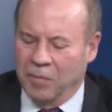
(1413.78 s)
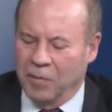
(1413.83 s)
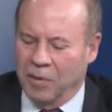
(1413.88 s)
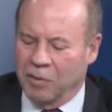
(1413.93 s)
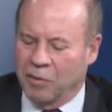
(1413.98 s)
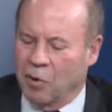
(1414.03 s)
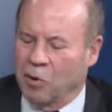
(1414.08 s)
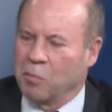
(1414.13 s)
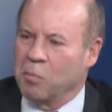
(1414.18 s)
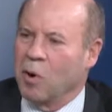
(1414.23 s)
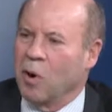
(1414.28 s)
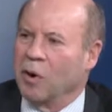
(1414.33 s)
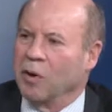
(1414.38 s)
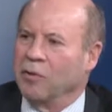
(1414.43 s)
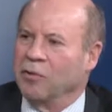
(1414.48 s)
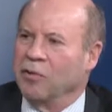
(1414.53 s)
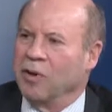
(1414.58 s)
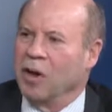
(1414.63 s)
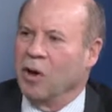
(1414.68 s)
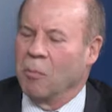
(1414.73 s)
third-party
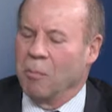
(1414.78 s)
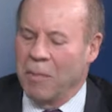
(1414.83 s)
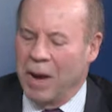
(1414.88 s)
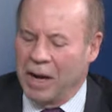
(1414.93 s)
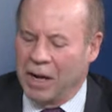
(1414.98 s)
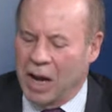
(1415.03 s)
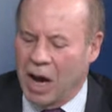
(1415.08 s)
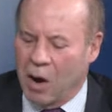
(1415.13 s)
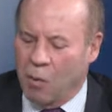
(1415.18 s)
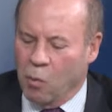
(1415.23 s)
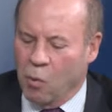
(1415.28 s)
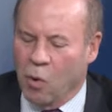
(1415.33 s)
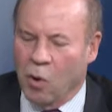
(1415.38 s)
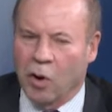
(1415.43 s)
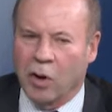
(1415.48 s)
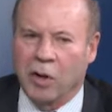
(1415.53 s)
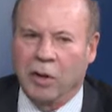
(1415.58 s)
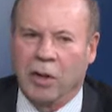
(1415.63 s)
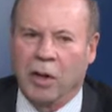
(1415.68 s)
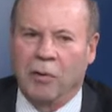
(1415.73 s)
sale may not
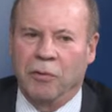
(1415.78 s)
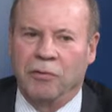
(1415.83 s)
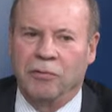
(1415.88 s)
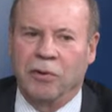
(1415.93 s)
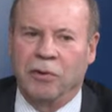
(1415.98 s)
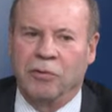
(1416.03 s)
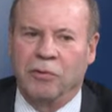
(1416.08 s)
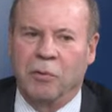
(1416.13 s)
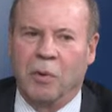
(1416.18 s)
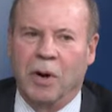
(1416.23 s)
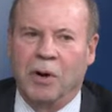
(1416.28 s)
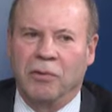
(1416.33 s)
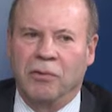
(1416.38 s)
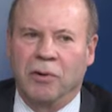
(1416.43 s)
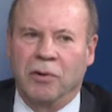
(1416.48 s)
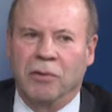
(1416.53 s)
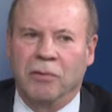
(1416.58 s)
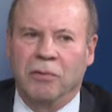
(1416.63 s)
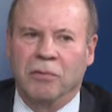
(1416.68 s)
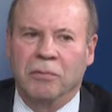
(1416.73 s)
work in those
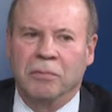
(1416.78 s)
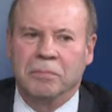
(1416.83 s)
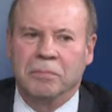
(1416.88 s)
situations.